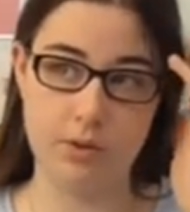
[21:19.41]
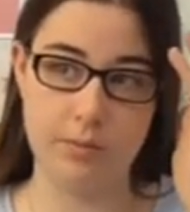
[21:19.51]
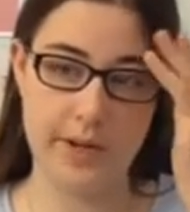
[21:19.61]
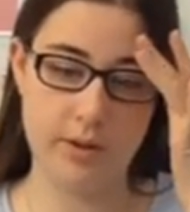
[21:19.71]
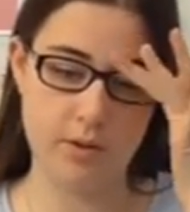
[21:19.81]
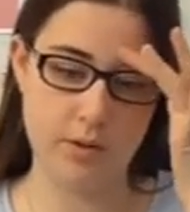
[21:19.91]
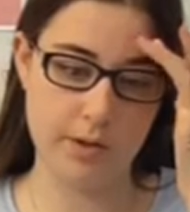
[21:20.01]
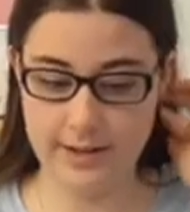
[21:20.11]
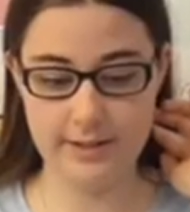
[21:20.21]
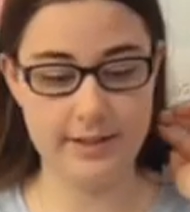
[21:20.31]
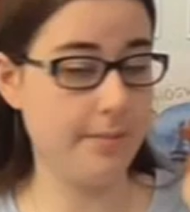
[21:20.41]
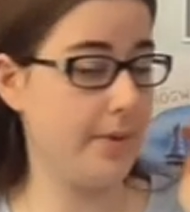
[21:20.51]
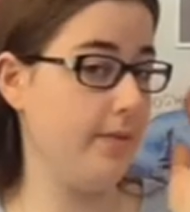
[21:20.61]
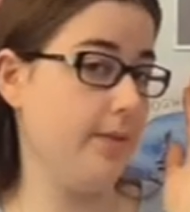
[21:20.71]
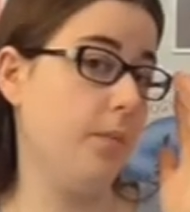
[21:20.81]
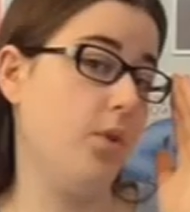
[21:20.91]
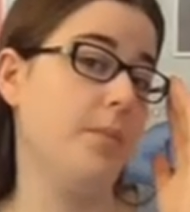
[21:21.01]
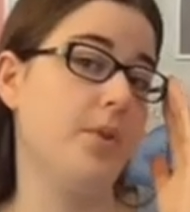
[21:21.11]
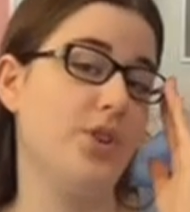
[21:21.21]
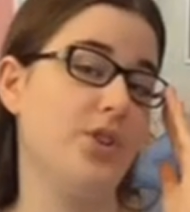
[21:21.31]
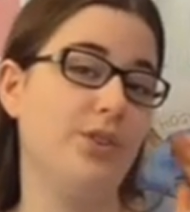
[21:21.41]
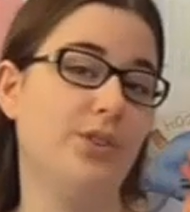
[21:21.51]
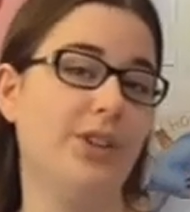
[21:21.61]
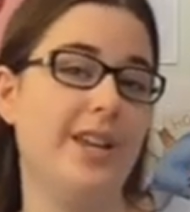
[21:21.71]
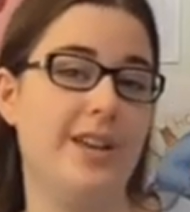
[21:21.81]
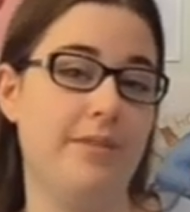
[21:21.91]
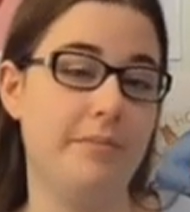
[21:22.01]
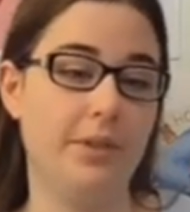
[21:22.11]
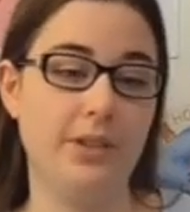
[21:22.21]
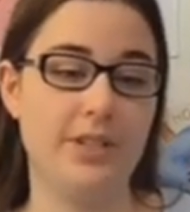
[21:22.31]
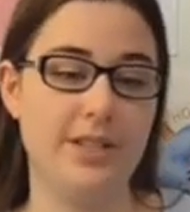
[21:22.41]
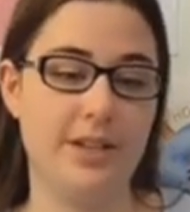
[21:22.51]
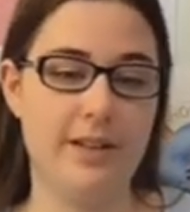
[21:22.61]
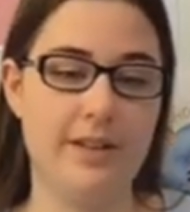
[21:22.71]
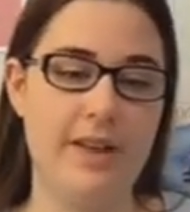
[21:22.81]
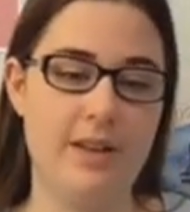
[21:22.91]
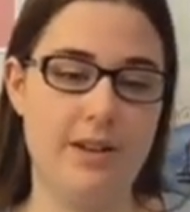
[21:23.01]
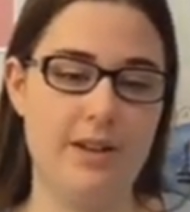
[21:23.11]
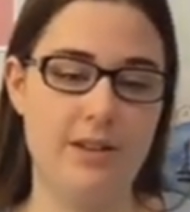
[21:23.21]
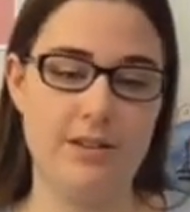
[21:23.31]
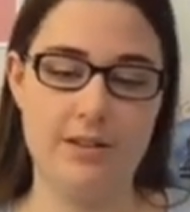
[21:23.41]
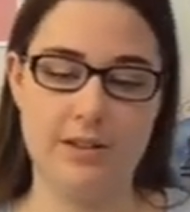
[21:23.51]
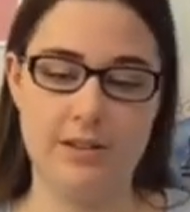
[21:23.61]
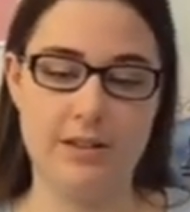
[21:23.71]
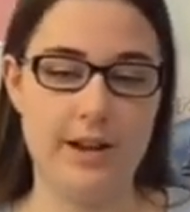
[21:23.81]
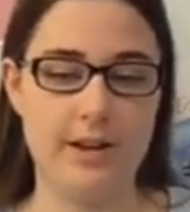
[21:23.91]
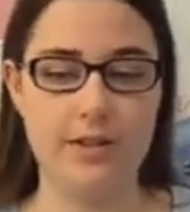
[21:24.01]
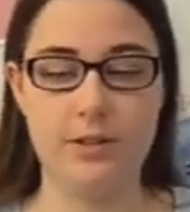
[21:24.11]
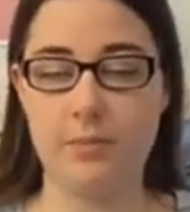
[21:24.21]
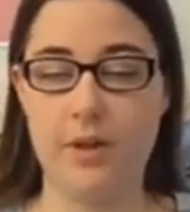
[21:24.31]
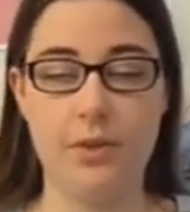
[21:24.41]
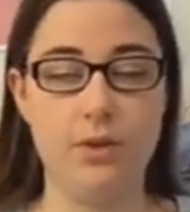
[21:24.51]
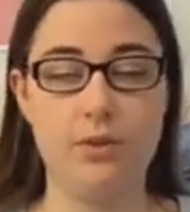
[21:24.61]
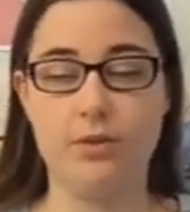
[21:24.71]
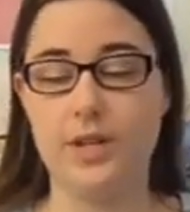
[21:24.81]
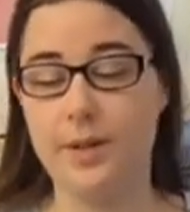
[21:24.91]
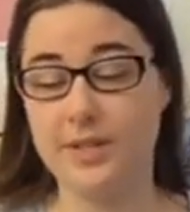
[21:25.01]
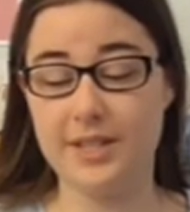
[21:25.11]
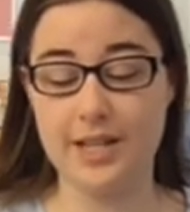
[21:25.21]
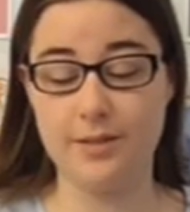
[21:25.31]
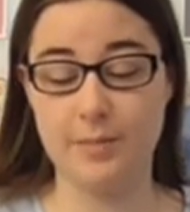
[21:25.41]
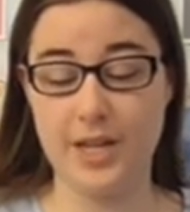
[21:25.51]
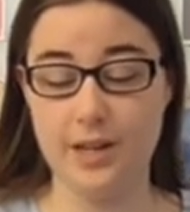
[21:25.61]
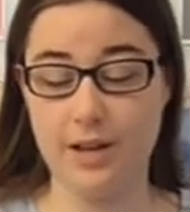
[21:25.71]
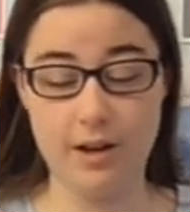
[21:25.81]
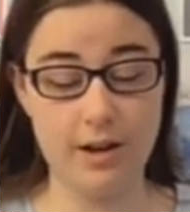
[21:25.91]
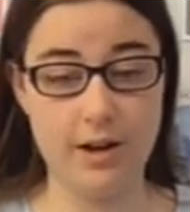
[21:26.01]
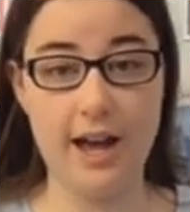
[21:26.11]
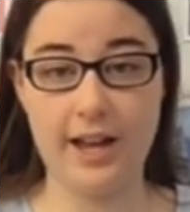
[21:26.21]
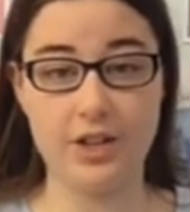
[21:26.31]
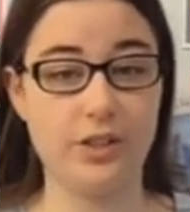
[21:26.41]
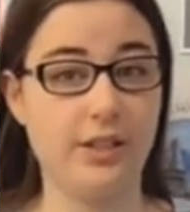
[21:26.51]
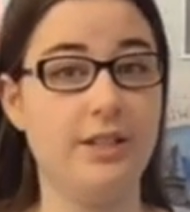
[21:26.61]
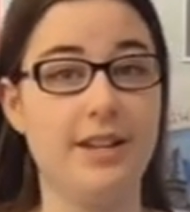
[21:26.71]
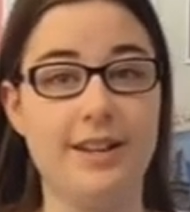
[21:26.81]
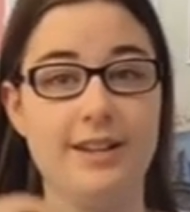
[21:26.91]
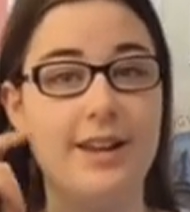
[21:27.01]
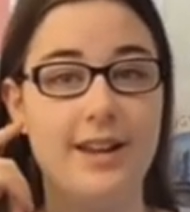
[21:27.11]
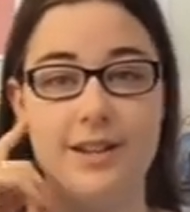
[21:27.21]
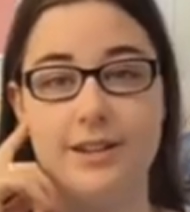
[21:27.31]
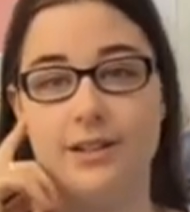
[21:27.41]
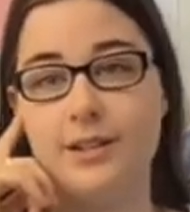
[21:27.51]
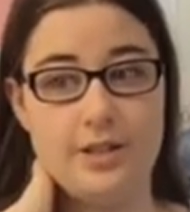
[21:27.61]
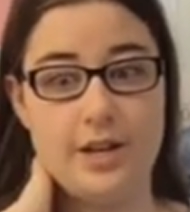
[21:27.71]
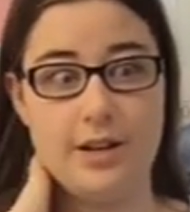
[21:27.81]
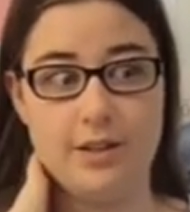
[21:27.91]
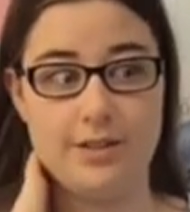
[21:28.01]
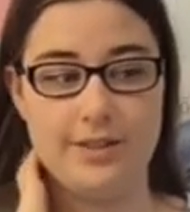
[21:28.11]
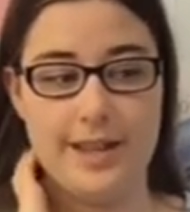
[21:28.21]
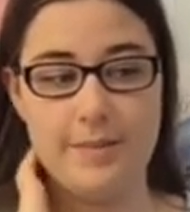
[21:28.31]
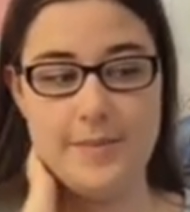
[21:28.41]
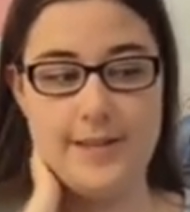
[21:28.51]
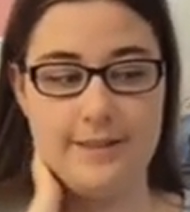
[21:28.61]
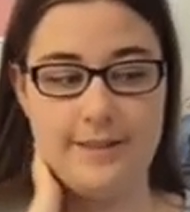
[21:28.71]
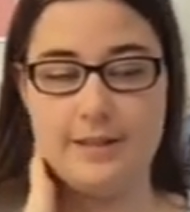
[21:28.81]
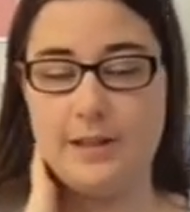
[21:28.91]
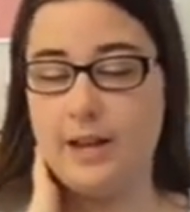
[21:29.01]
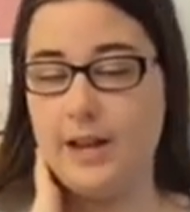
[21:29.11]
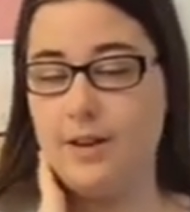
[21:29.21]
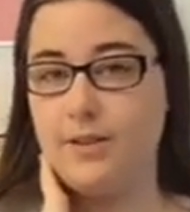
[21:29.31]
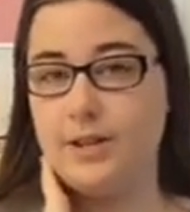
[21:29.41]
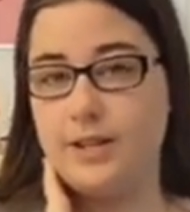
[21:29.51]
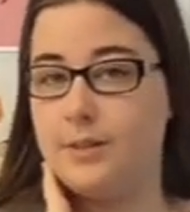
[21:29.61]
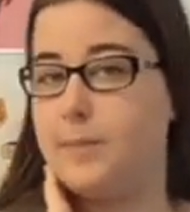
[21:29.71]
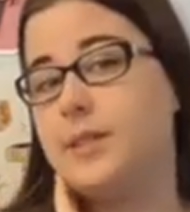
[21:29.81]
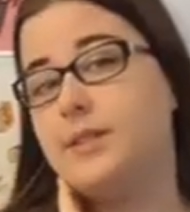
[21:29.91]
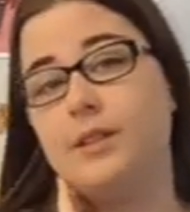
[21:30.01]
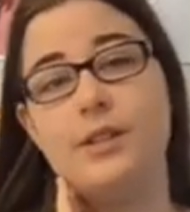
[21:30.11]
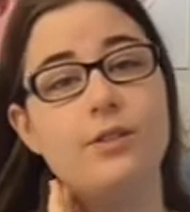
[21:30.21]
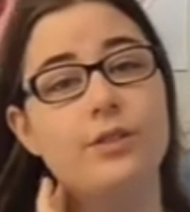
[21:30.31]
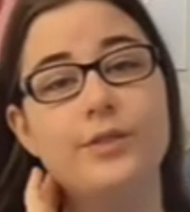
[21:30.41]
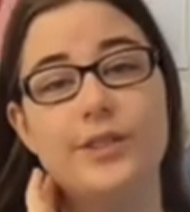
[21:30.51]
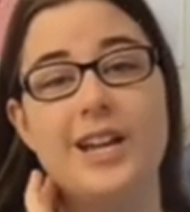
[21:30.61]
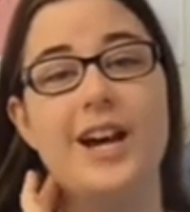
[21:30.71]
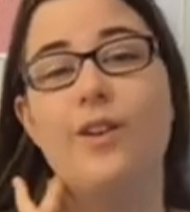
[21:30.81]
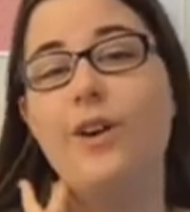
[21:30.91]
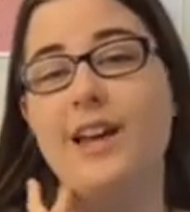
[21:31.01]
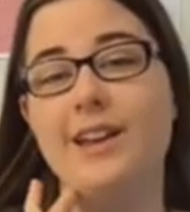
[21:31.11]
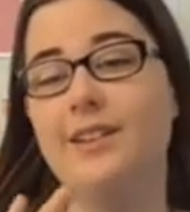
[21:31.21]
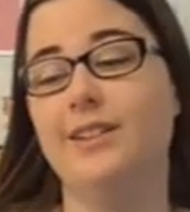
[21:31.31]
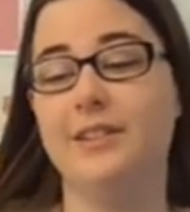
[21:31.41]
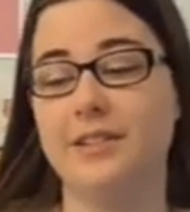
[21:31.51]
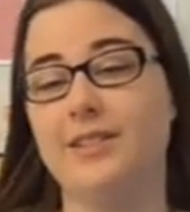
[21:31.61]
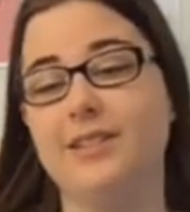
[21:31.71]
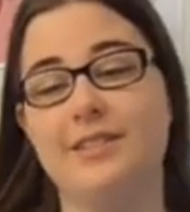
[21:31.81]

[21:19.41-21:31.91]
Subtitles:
Oh my god. And it's gonna be even more emotional if Melissa and Aaron's mother, whose name escaped me, are actually dead. And yeah, because that means that Aaron is basically an orphan now, and